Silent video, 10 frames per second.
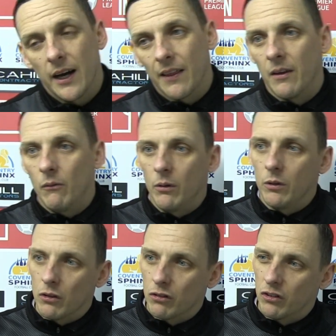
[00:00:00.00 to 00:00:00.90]
I think we were
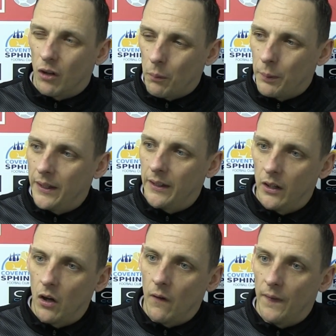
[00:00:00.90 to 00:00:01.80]
just sloppy in a
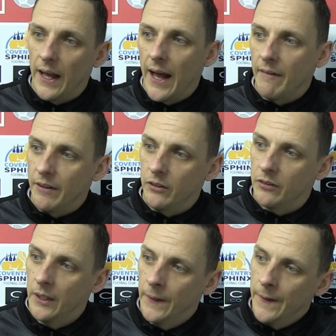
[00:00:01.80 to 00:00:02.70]
lot of the
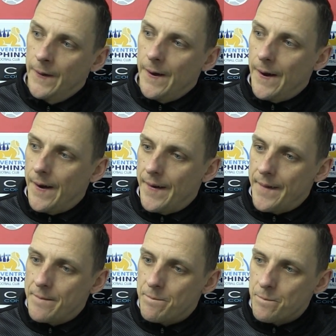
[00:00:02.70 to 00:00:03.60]
areas,
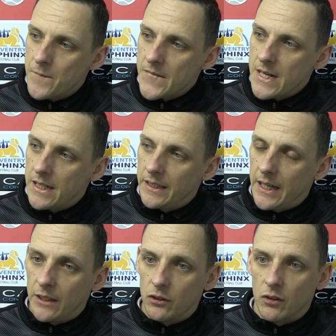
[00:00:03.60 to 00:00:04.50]
and
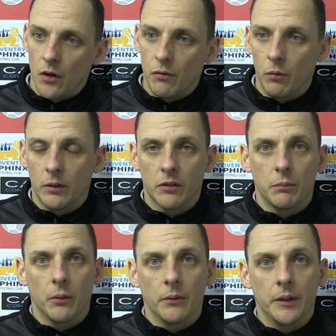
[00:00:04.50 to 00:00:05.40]
yeah, just overall
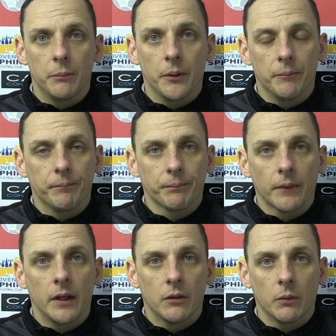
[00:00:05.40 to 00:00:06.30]
disappointed, but
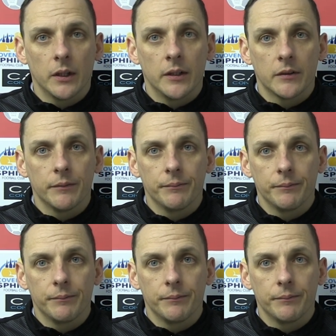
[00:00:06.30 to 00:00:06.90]
it is what it is.